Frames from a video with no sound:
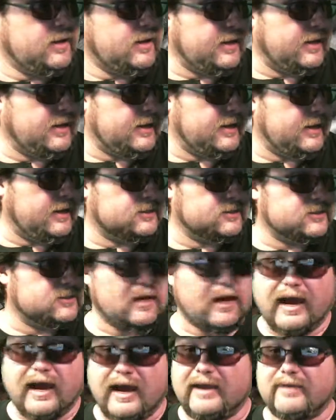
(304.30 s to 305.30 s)
and
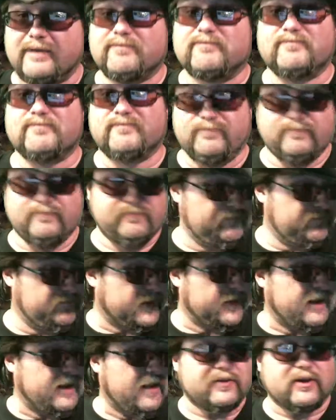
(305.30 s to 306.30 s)
I
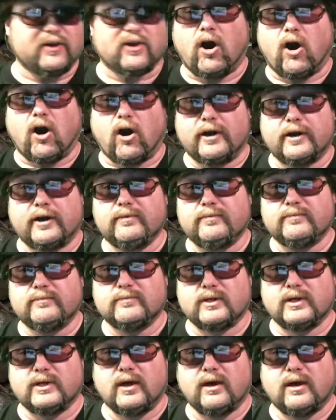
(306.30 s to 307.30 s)
figured out the guard,
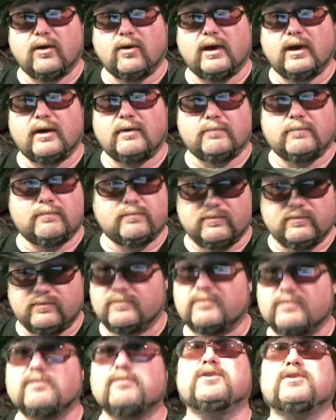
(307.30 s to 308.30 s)
you know, uh,
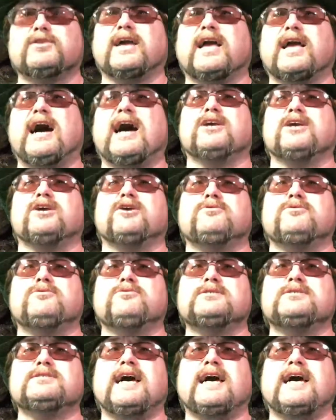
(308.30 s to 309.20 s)
what the guy used